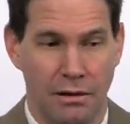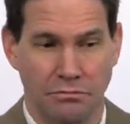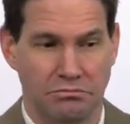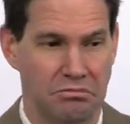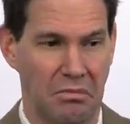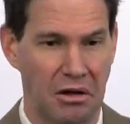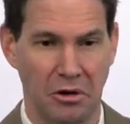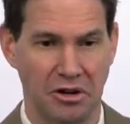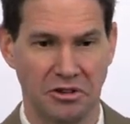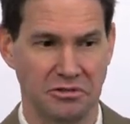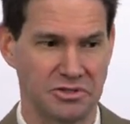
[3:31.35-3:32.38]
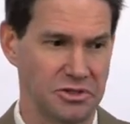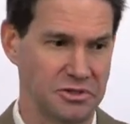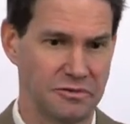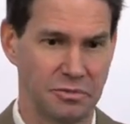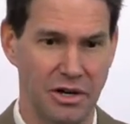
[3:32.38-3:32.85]
I um, want to know, is
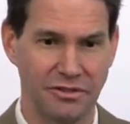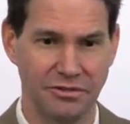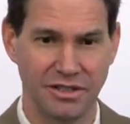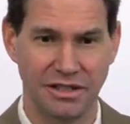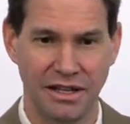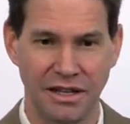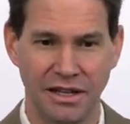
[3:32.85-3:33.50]
Joseph a prophet?